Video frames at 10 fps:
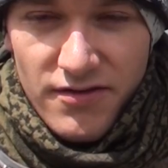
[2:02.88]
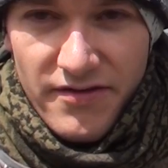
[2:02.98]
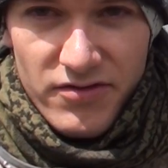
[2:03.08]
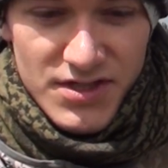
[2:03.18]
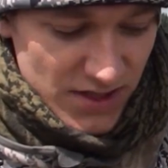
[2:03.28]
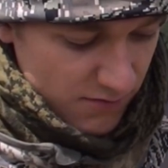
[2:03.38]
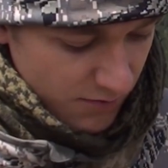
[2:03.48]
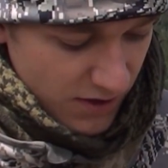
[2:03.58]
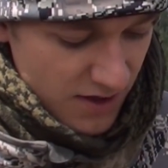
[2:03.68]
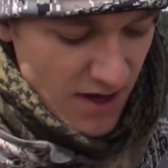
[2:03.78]
I've ever seen with
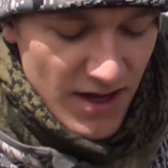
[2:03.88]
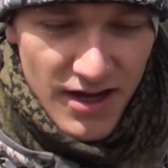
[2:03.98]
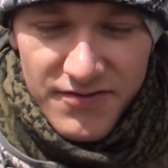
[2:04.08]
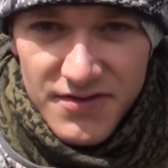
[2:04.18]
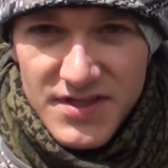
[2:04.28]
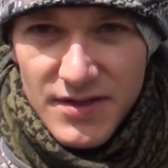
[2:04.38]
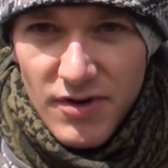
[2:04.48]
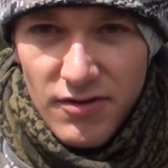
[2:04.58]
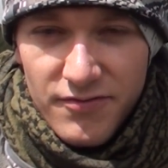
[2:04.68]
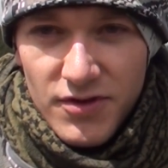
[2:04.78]
one. If you've seen
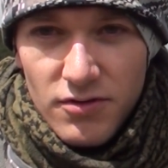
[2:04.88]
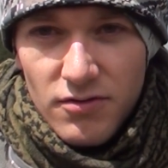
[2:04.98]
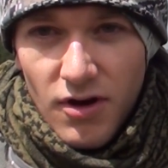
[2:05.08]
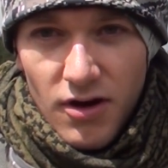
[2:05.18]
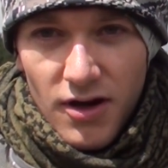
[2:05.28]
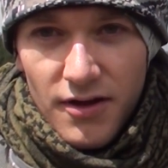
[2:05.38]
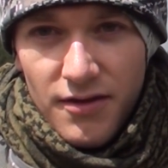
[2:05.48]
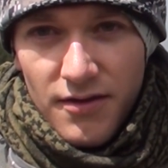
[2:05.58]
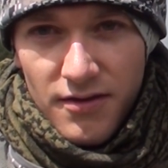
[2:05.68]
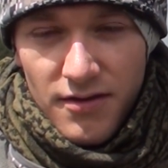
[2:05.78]
my review
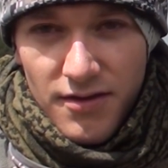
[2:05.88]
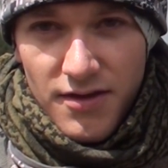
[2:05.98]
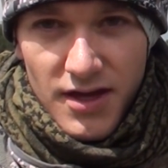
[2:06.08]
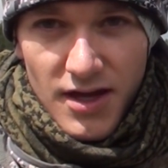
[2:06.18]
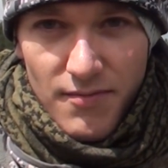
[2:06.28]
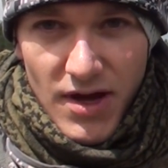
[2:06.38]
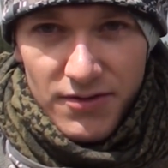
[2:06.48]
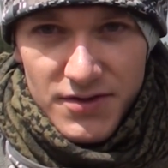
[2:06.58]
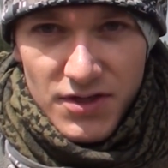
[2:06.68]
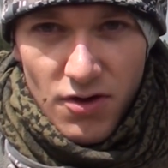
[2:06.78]
on the
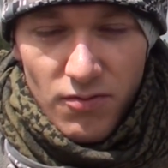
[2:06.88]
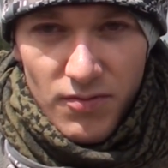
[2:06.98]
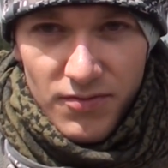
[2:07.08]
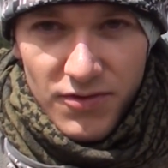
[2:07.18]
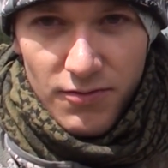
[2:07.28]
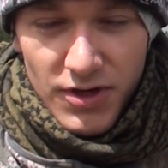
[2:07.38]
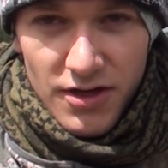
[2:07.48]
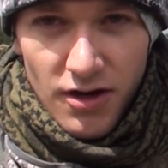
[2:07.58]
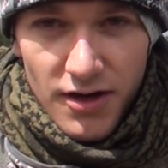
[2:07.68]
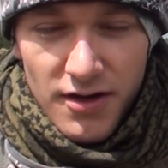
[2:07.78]
mountain scope, the
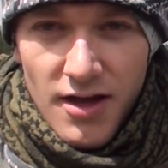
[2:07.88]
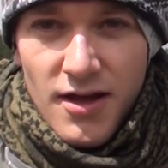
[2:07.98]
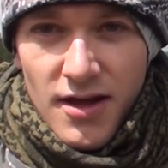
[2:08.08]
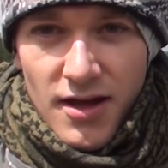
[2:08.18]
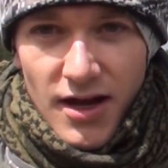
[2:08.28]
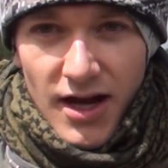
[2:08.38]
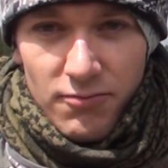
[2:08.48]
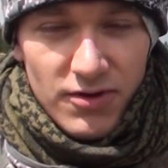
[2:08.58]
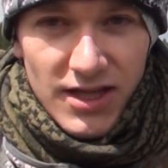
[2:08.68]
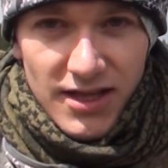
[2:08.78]
Recon, I
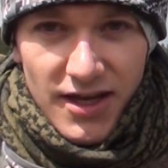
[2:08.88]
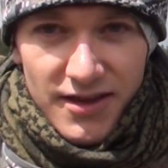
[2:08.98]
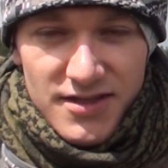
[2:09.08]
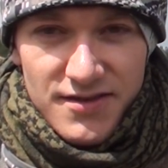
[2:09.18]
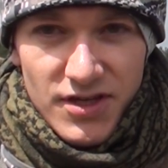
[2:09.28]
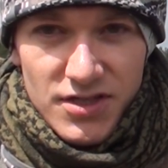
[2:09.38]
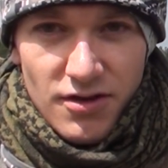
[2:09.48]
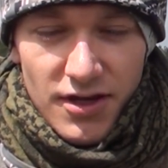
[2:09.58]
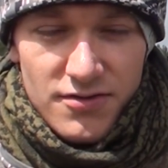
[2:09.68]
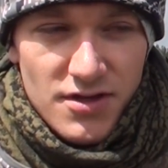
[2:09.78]
really like this feature.
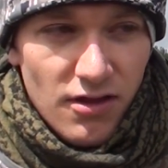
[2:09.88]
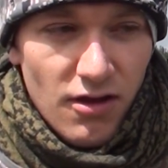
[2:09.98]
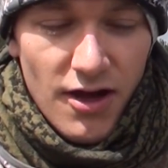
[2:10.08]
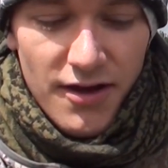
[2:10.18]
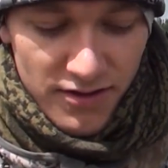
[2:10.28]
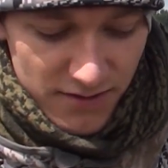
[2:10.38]
I use it a lot.